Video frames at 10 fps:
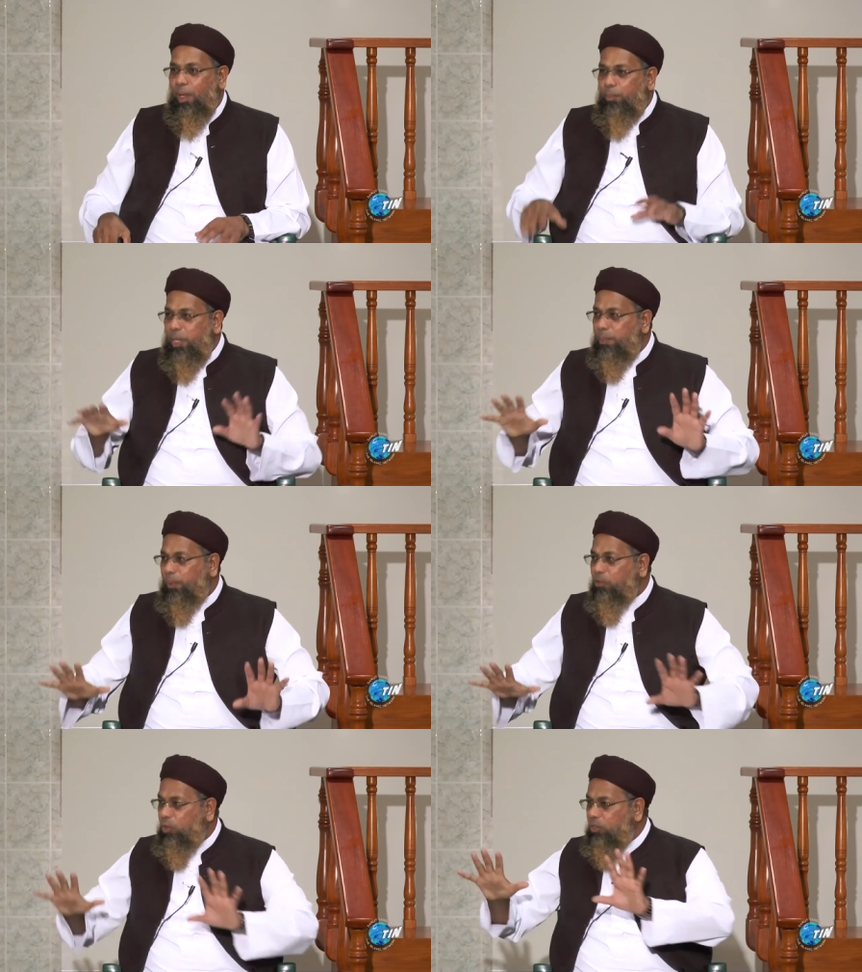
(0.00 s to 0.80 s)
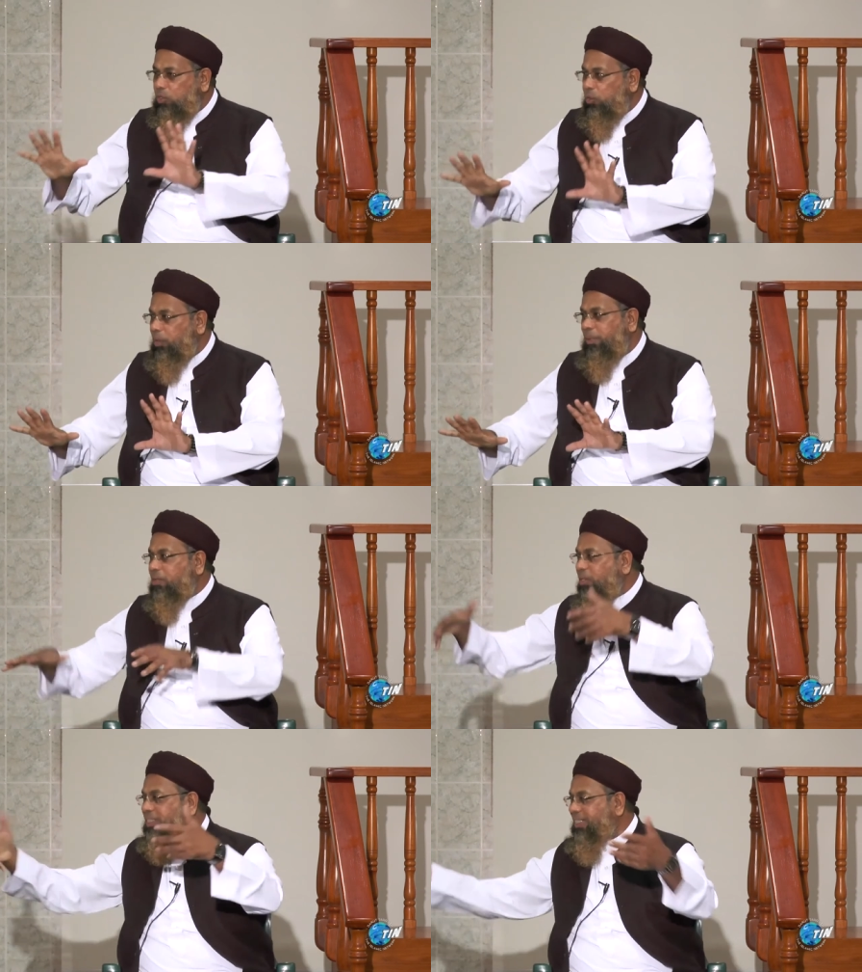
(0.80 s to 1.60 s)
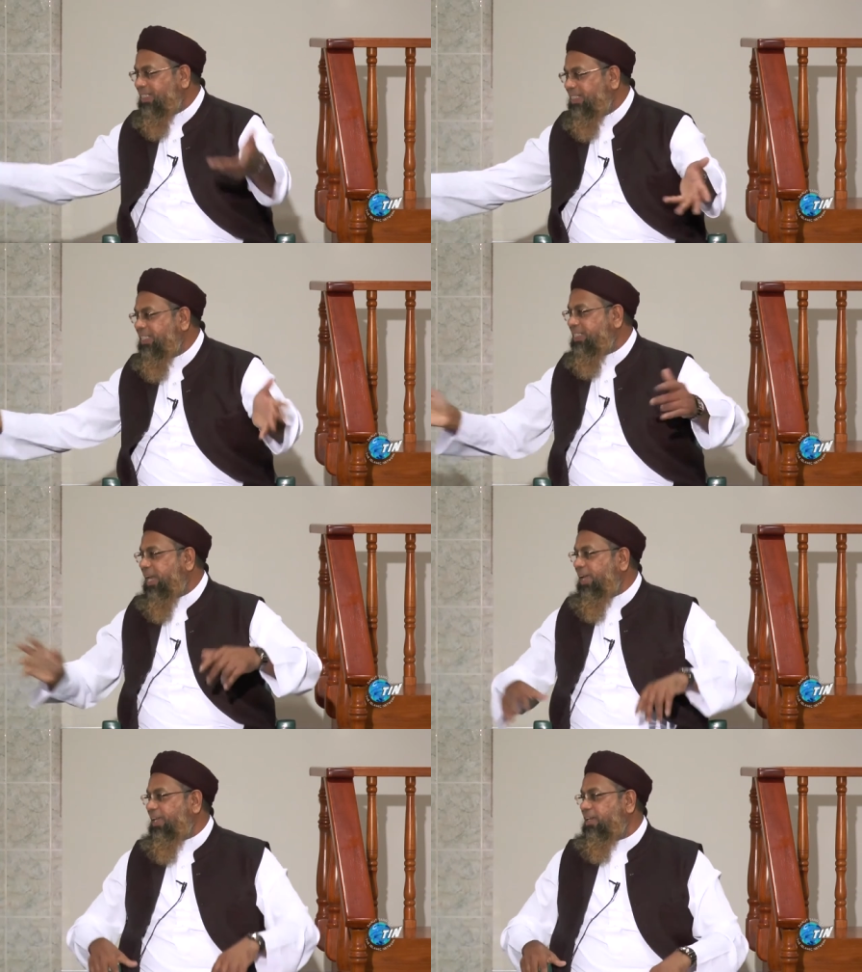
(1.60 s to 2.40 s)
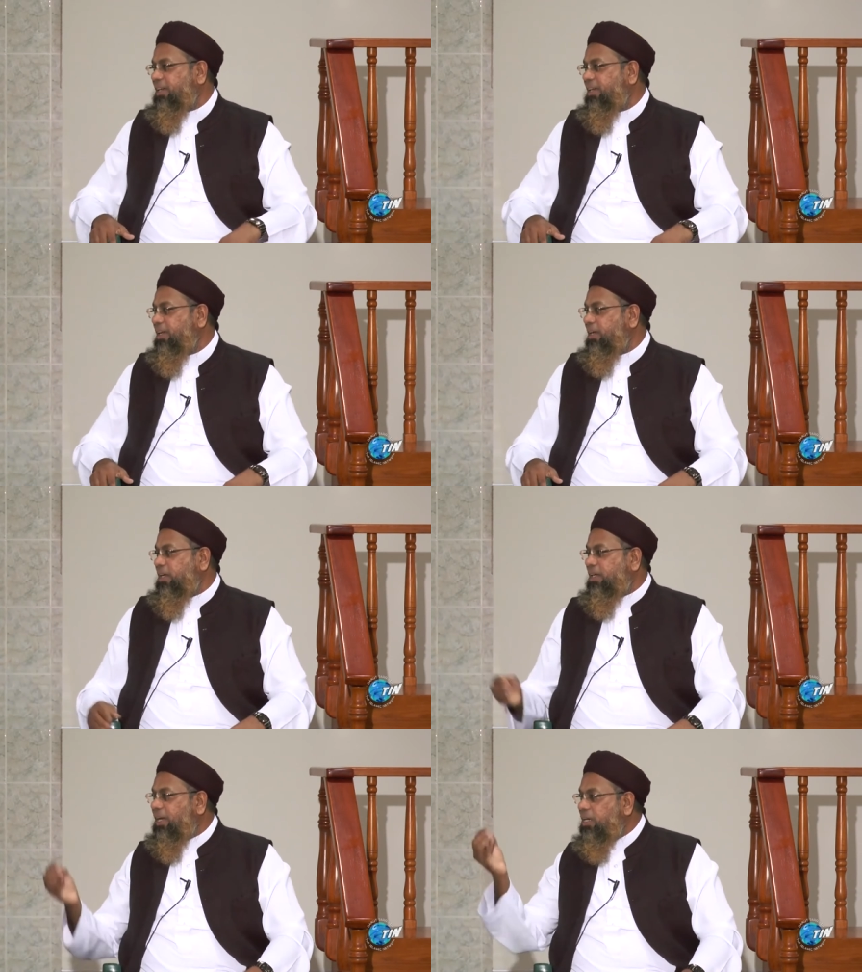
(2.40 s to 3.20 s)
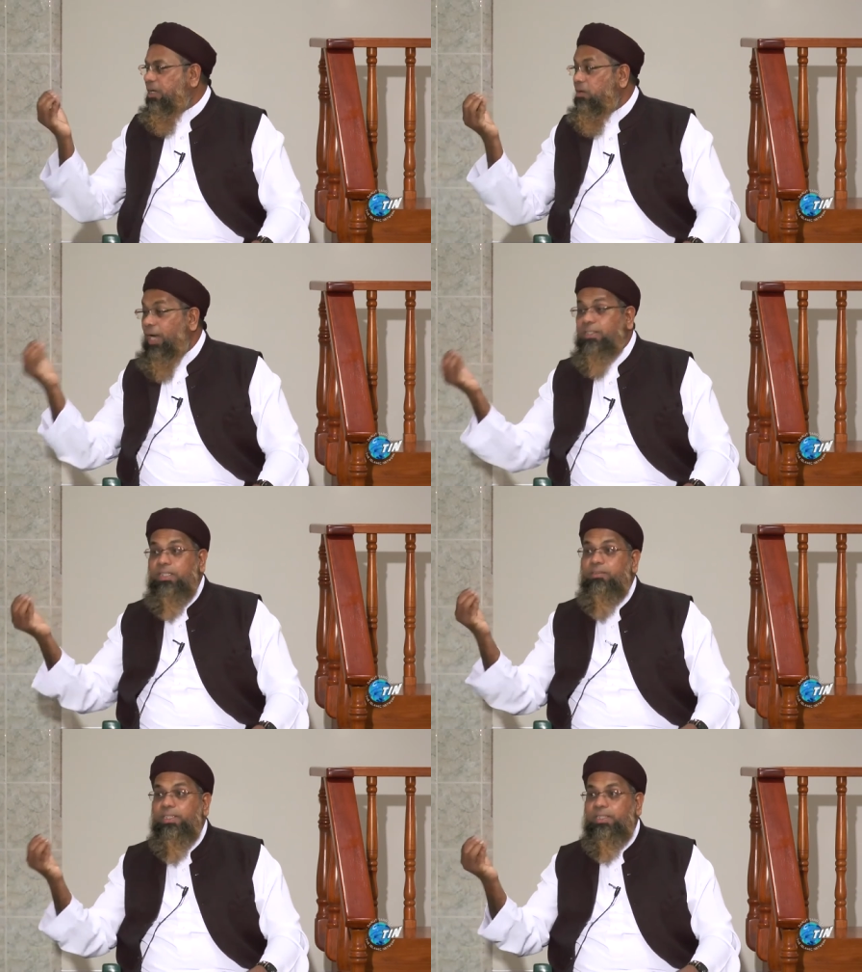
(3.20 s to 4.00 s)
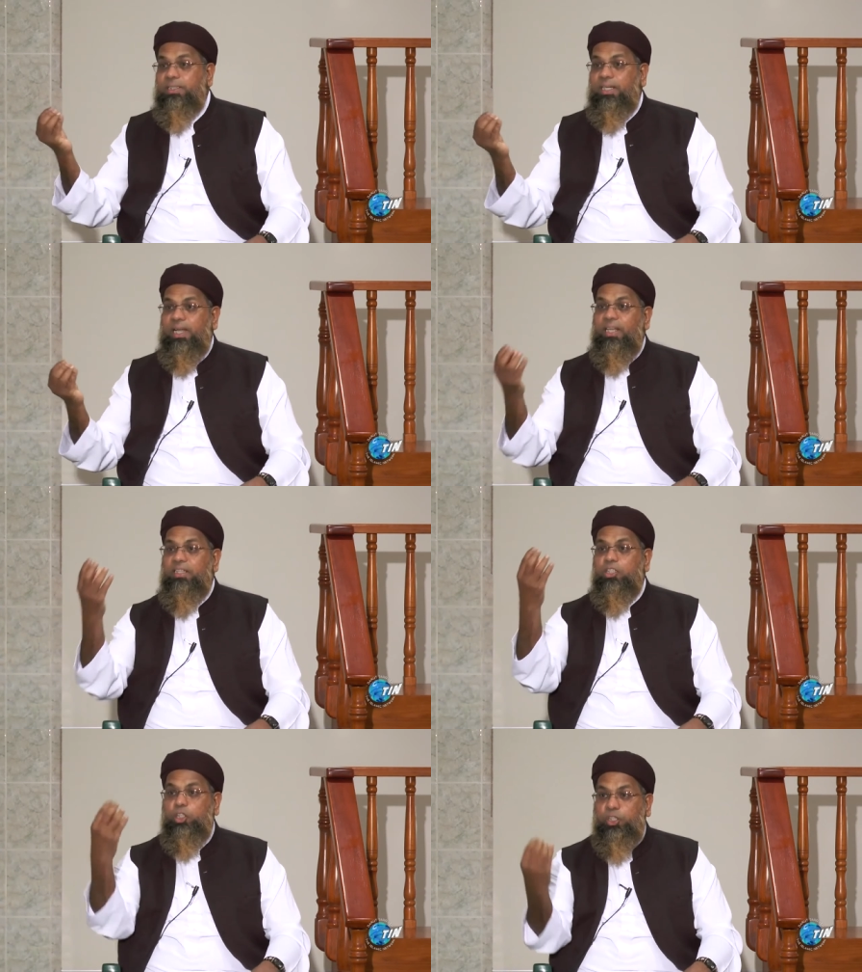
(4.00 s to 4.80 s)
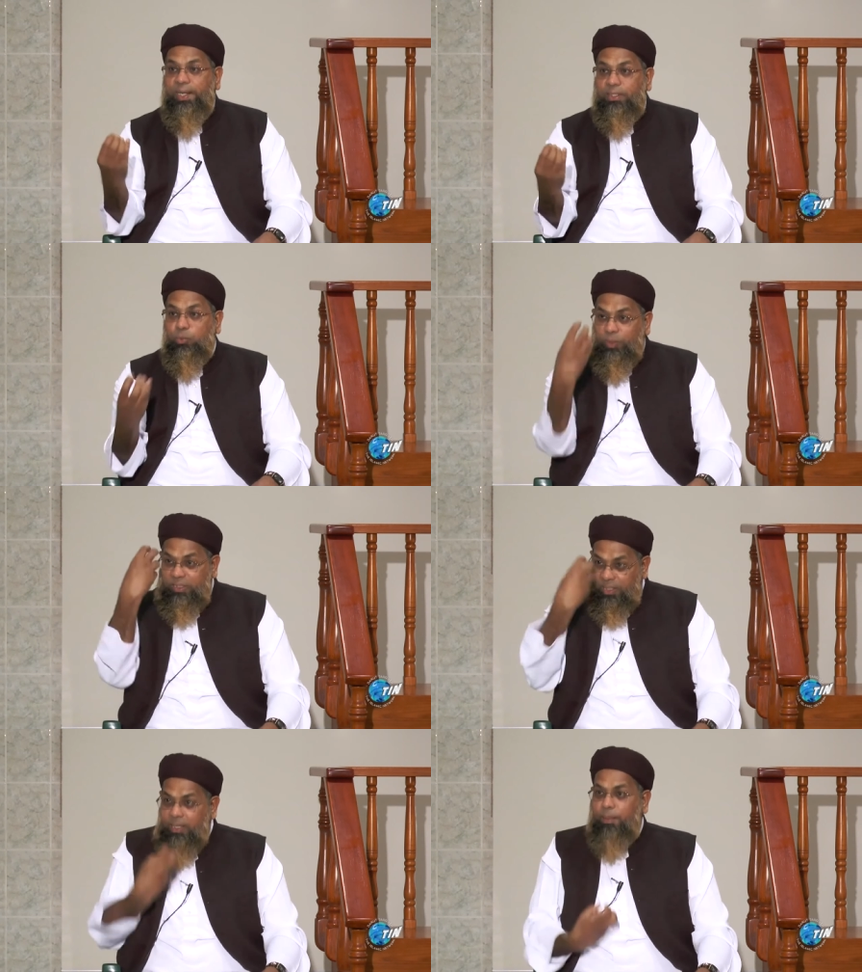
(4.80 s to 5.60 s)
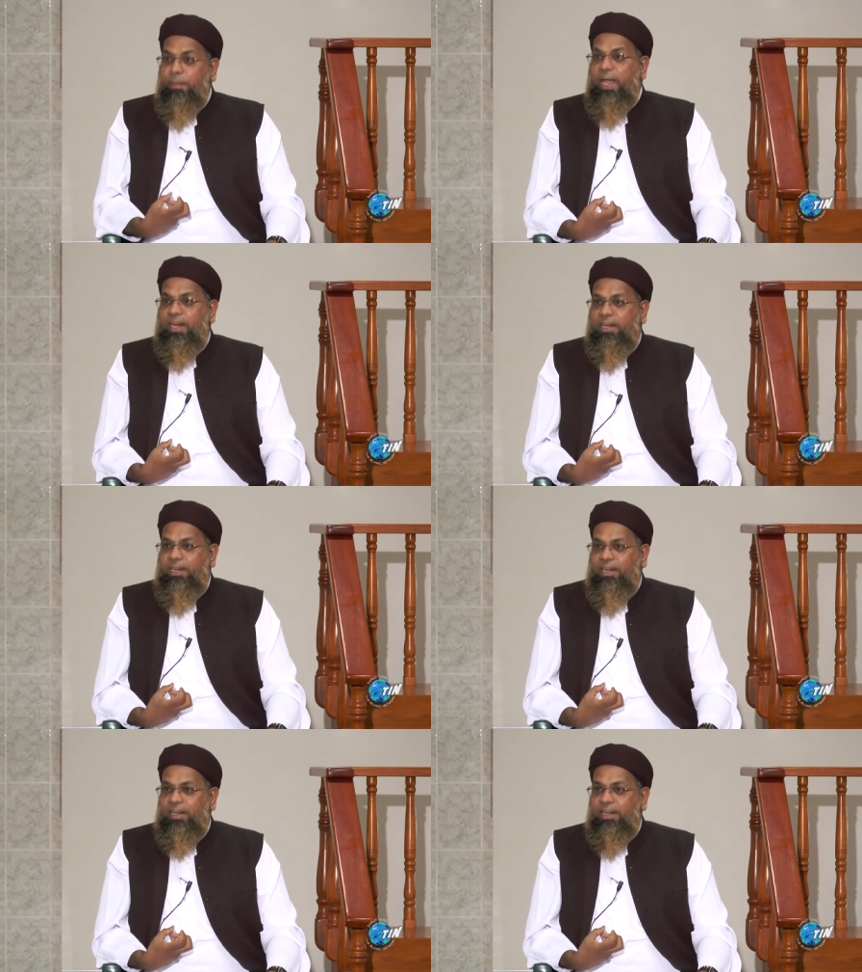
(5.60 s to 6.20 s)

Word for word: People don't do it because it is dislike. The characteristic and the trait within a man